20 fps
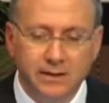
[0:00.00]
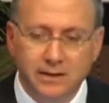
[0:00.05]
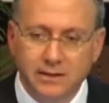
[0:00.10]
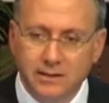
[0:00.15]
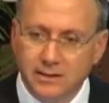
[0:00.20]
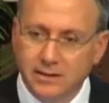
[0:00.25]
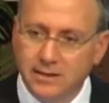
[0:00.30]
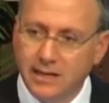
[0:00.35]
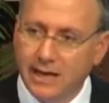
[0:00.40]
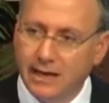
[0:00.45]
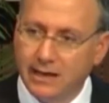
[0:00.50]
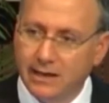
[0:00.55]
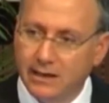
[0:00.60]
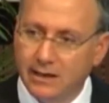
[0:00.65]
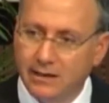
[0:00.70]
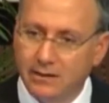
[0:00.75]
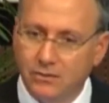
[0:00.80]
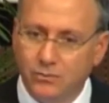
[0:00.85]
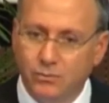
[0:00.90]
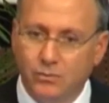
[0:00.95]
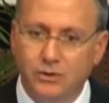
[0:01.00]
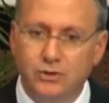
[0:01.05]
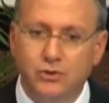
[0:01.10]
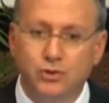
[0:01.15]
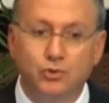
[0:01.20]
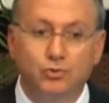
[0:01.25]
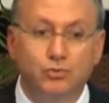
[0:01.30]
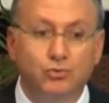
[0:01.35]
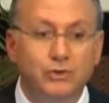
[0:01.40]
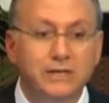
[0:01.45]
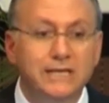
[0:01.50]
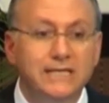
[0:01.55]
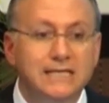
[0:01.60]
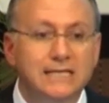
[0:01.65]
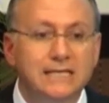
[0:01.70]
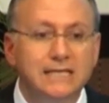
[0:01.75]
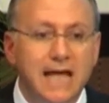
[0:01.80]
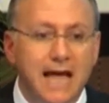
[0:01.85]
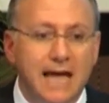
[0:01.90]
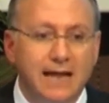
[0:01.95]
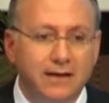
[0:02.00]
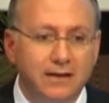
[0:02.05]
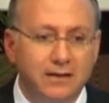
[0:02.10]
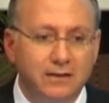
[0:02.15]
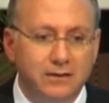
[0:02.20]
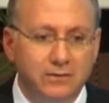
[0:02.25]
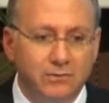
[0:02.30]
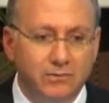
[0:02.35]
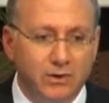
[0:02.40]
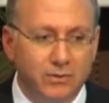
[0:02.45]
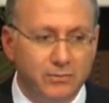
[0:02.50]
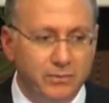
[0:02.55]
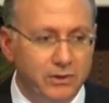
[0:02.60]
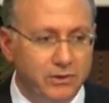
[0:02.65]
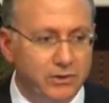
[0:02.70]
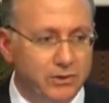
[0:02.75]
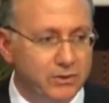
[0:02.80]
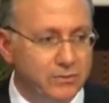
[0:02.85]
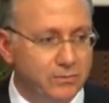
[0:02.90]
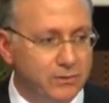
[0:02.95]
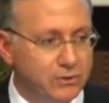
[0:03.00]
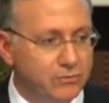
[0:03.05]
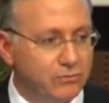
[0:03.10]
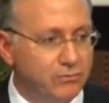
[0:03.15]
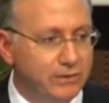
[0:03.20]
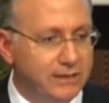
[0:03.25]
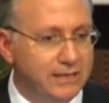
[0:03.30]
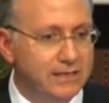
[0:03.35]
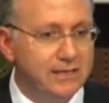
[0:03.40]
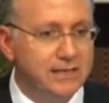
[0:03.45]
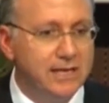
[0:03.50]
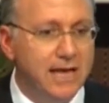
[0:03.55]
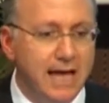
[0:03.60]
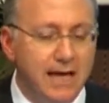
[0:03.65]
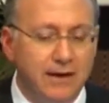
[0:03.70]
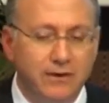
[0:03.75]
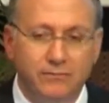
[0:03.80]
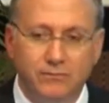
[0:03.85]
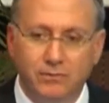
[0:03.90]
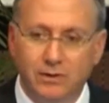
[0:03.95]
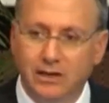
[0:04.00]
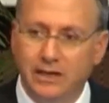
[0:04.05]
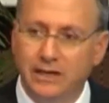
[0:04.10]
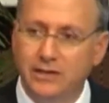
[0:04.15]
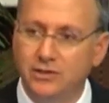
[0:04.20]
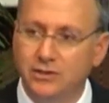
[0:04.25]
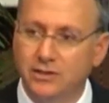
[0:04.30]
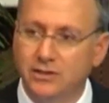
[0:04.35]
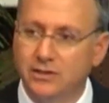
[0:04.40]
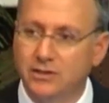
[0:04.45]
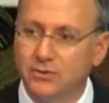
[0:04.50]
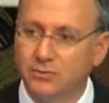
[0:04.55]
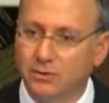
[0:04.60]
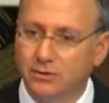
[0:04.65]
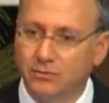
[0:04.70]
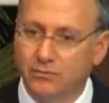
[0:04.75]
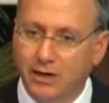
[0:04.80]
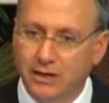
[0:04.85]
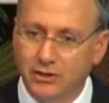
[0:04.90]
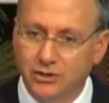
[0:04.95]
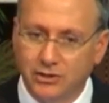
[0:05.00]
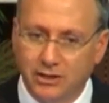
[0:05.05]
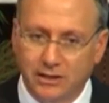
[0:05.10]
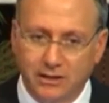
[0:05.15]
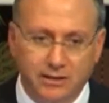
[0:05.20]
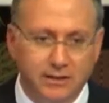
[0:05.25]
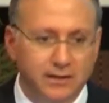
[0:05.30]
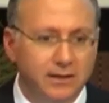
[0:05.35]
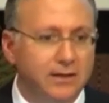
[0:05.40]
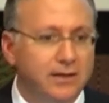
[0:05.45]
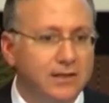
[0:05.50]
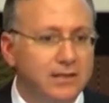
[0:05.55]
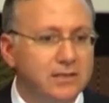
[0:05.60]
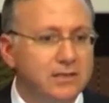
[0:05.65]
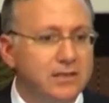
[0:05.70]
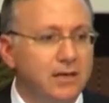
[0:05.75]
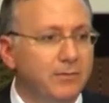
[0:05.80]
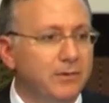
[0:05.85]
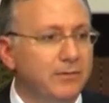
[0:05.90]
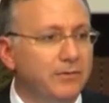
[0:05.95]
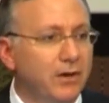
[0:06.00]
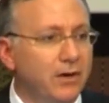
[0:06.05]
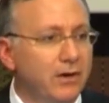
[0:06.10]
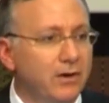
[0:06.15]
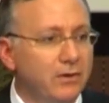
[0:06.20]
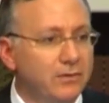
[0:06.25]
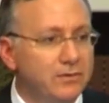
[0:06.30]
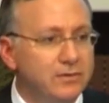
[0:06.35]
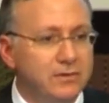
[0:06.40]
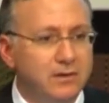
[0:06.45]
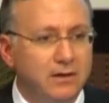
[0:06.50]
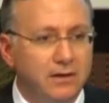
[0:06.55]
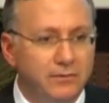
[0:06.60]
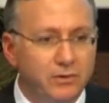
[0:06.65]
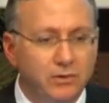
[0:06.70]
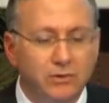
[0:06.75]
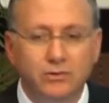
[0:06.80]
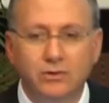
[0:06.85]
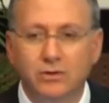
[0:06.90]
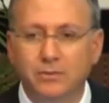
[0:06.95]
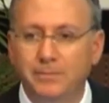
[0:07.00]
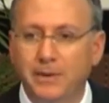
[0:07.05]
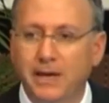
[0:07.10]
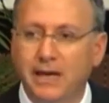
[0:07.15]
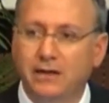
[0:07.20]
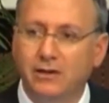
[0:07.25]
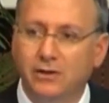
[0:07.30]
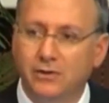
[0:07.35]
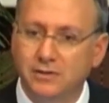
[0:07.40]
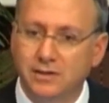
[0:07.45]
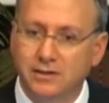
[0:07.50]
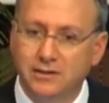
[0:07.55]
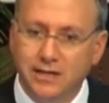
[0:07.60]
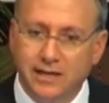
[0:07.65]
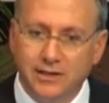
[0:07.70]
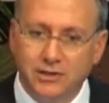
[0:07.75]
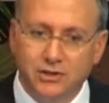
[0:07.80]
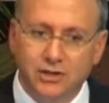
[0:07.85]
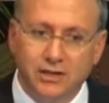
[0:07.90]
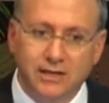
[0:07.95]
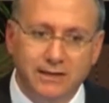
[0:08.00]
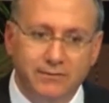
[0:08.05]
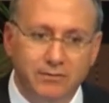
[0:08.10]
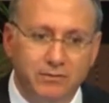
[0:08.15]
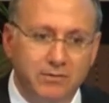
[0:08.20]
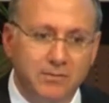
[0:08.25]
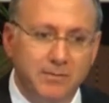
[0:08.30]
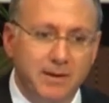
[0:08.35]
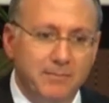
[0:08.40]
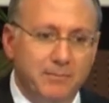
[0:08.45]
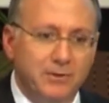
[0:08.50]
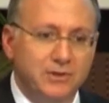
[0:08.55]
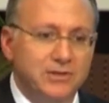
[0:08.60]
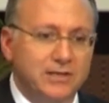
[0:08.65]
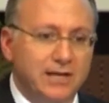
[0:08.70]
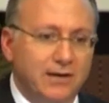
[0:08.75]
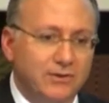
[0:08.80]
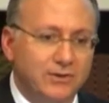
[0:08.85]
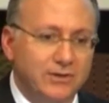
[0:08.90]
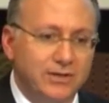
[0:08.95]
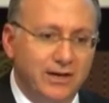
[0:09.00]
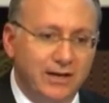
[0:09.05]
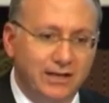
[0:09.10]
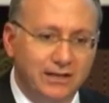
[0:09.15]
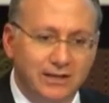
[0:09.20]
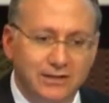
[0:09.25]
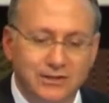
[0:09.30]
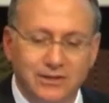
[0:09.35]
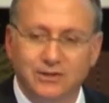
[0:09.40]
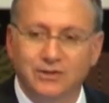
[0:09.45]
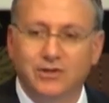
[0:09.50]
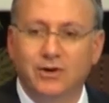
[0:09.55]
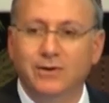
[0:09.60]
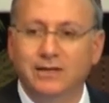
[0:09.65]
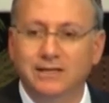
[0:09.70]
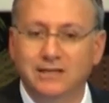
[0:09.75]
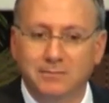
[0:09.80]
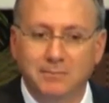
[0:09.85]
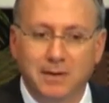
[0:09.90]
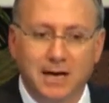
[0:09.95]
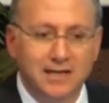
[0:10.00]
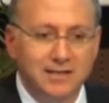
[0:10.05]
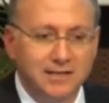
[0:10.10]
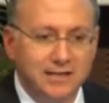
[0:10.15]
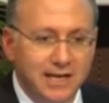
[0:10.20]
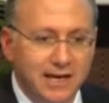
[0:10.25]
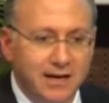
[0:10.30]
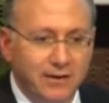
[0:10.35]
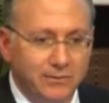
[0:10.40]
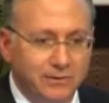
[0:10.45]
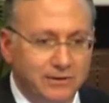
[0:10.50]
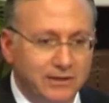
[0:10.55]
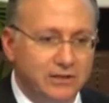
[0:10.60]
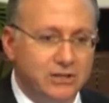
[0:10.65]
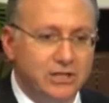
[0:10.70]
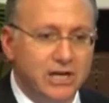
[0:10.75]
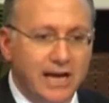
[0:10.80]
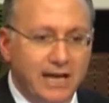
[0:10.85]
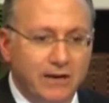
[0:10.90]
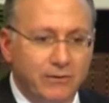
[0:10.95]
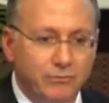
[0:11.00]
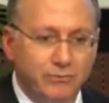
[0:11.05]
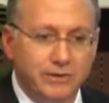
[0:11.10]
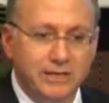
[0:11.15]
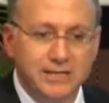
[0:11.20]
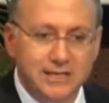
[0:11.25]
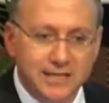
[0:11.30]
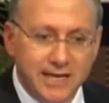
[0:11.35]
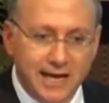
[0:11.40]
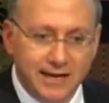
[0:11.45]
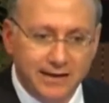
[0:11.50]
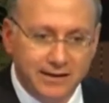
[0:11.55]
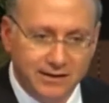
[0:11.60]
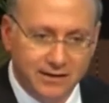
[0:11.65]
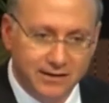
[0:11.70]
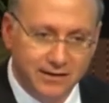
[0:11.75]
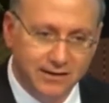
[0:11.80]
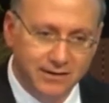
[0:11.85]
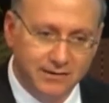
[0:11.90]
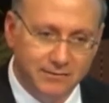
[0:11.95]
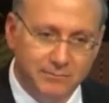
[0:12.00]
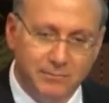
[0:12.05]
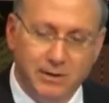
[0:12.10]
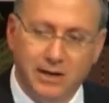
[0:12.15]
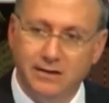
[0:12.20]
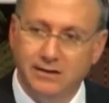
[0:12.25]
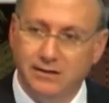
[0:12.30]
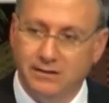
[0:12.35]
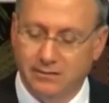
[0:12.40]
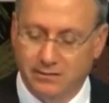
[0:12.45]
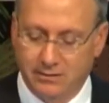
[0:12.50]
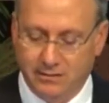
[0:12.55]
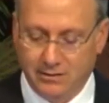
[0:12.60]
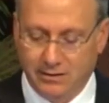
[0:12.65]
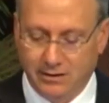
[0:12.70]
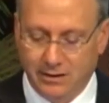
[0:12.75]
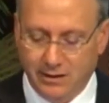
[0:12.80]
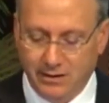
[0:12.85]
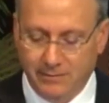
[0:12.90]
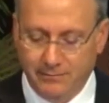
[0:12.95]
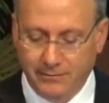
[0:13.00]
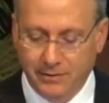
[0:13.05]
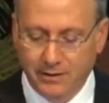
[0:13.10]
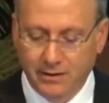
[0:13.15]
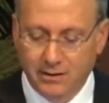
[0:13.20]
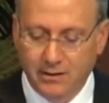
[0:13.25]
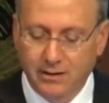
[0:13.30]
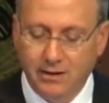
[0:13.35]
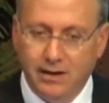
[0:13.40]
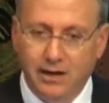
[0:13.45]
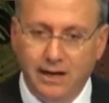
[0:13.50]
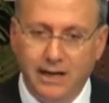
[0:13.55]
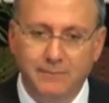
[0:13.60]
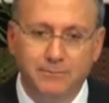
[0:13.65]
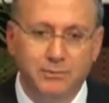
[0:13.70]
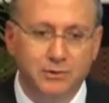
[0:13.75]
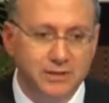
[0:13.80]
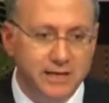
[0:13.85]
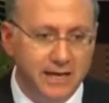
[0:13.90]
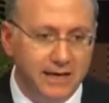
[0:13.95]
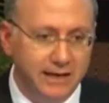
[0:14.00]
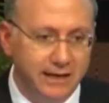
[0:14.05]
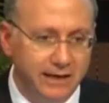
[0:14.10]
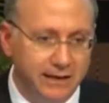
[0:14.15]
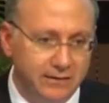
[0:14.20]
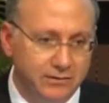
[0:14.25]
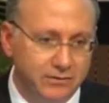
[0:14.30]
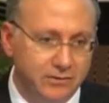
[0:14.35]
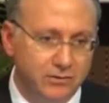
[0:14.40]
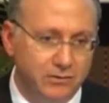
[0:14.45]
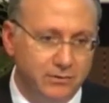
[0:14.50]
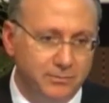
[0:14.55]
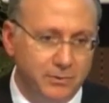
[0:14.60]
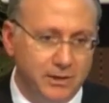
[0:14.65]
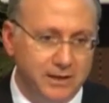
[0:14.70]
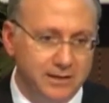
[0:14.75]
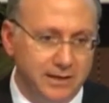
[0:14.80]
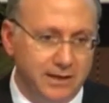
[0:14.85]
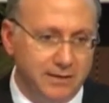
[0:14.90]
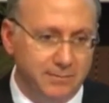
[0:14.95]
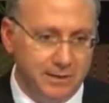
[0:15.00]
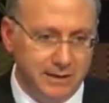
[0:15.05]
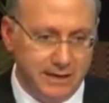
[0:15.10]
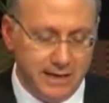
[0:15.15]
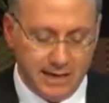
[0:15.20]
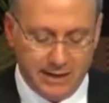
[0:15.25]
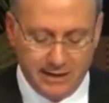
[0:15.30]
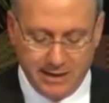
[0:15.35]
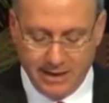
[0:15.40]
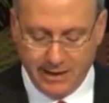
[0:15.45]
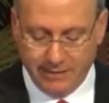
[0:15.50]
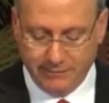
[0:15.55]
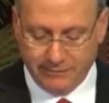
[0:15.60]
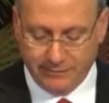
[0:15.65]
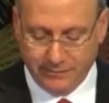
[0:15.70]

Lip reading: Second was to reset, the word we used was reset relations with Russia. Some of those of you who pay close attention even remember Secretary Clinton going to Moscow with a giant reset button and presenting it to President Medvedev.